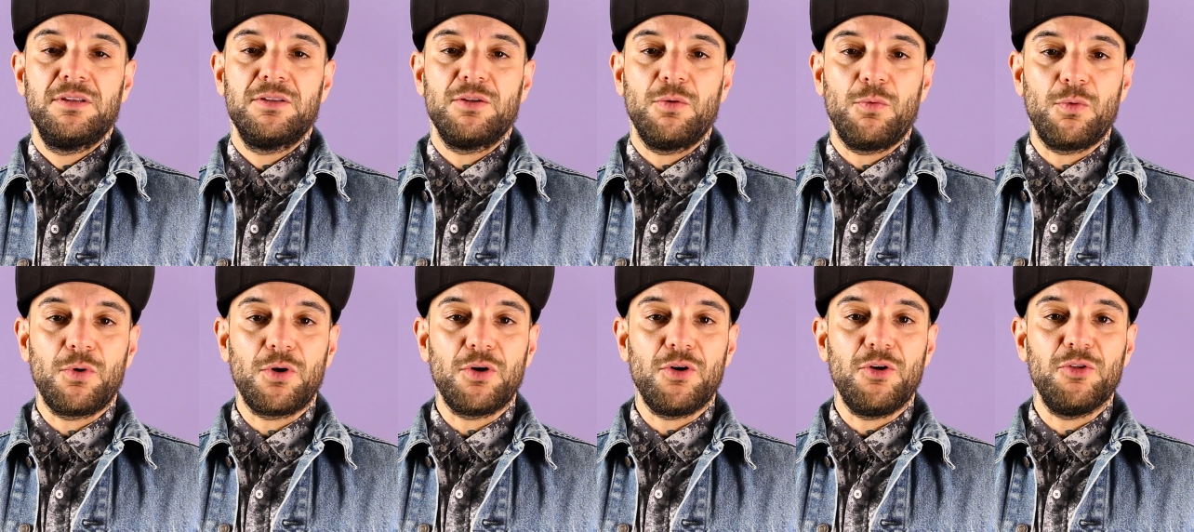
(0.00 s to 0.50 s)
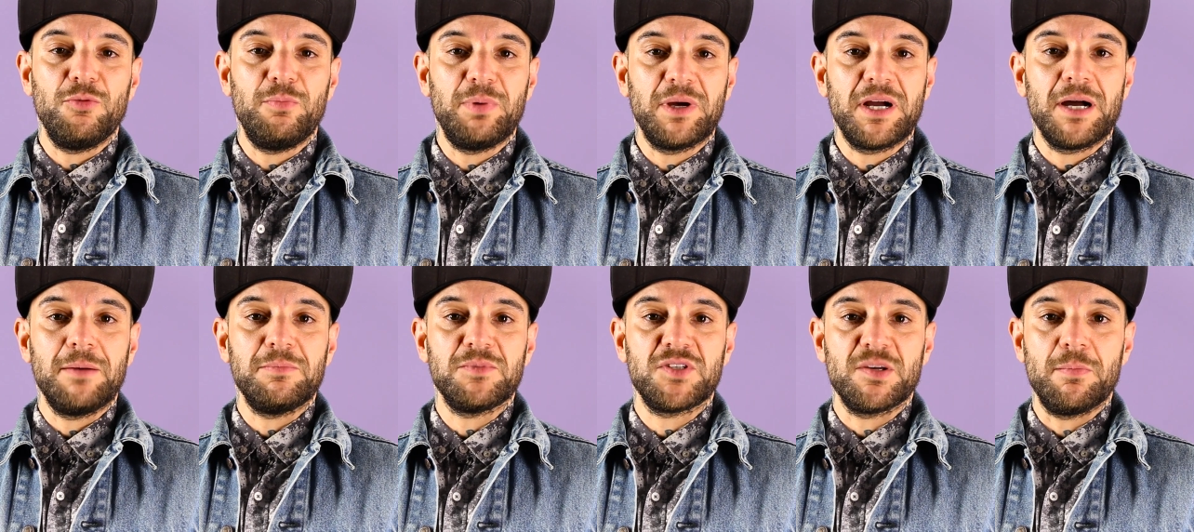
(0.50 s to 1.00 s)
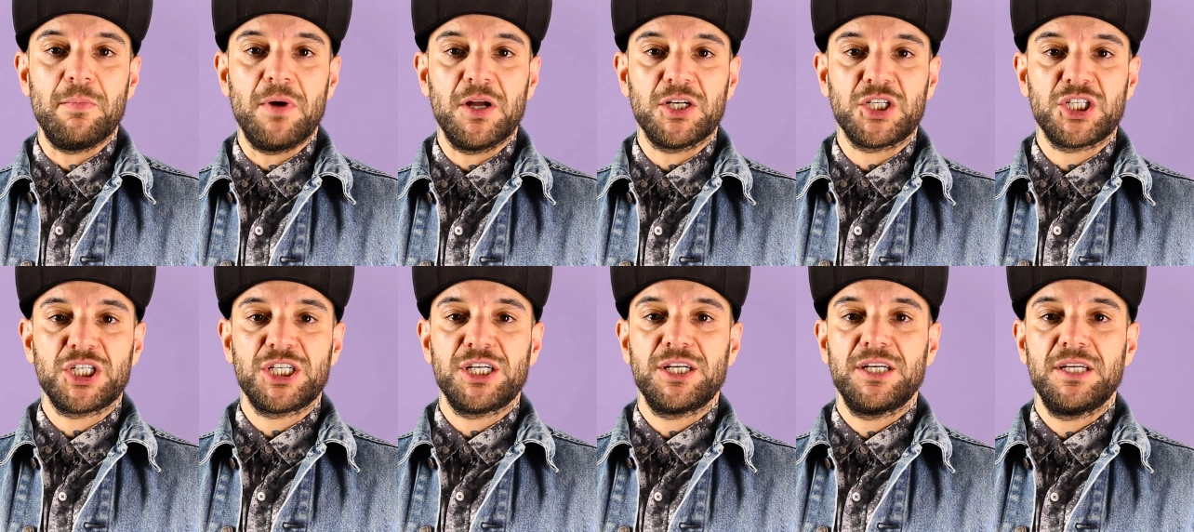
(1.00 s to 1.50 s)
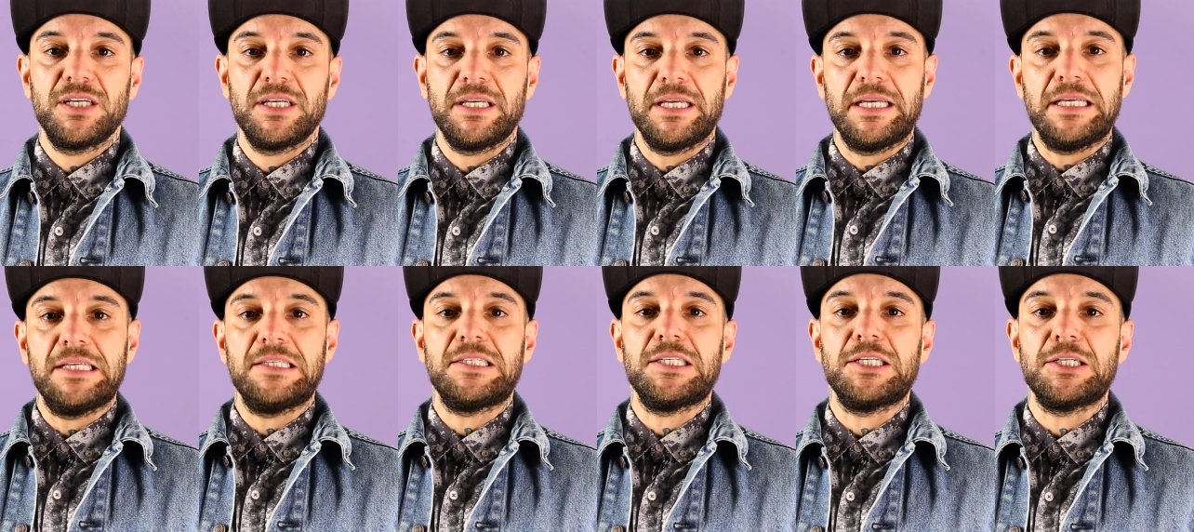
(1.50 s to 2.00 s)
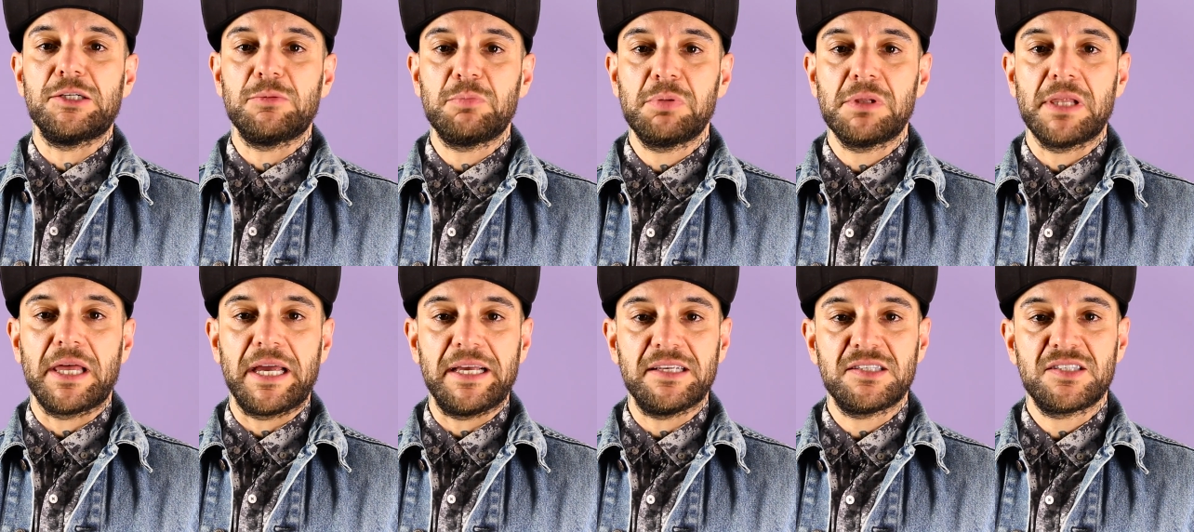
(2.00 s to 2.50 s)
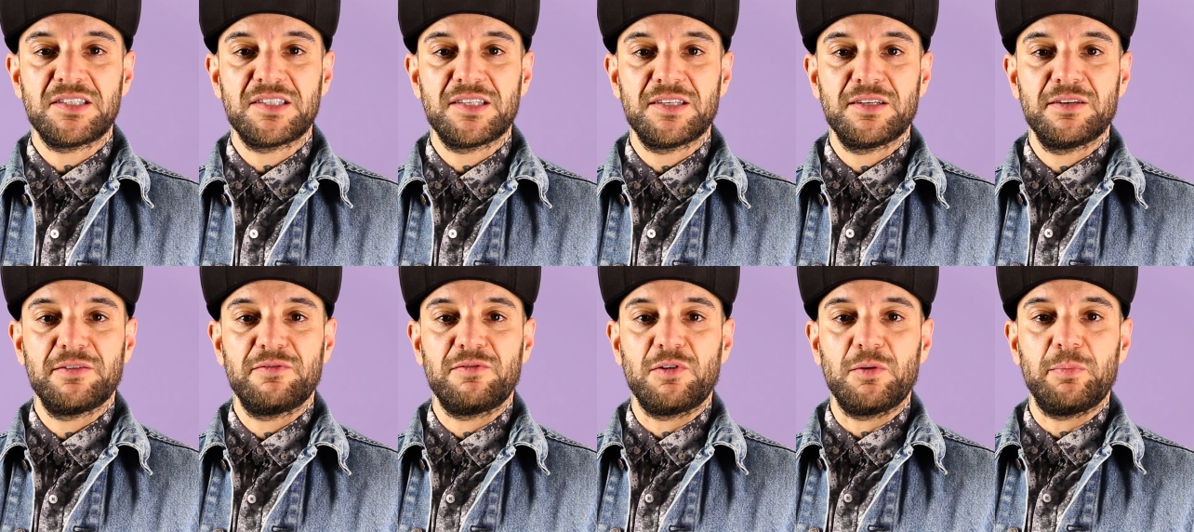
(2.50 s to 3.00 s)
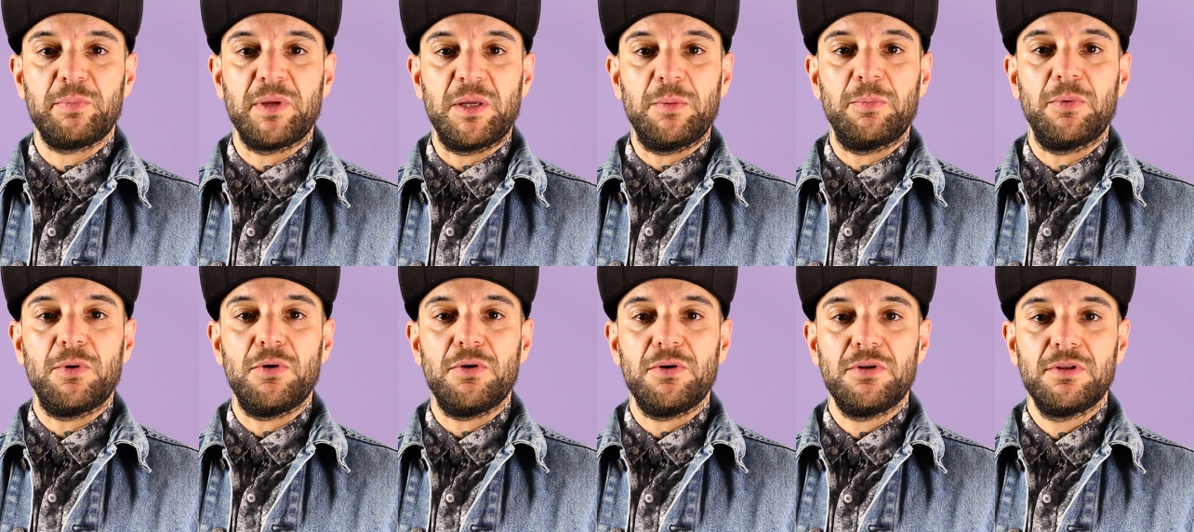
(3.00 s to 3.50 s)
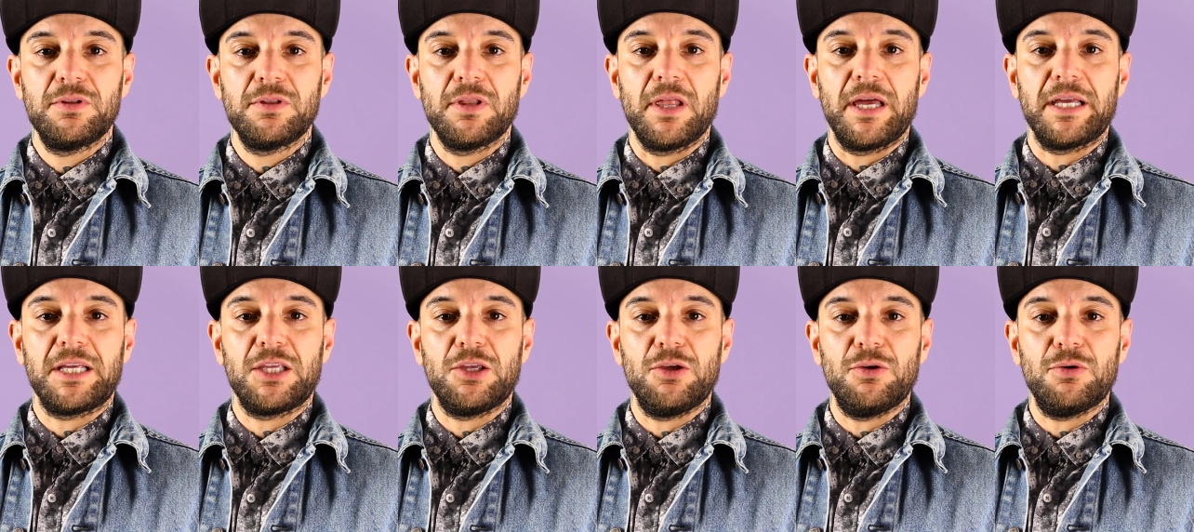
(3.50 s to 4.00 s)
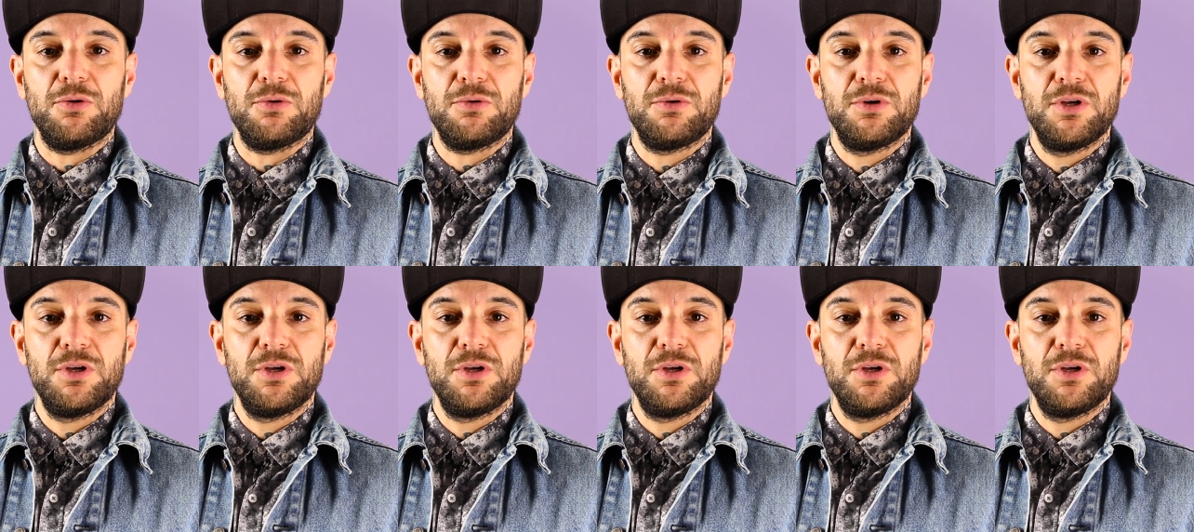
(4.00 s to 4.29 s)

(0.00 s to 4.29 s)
The world becomes a much easier place for people like you.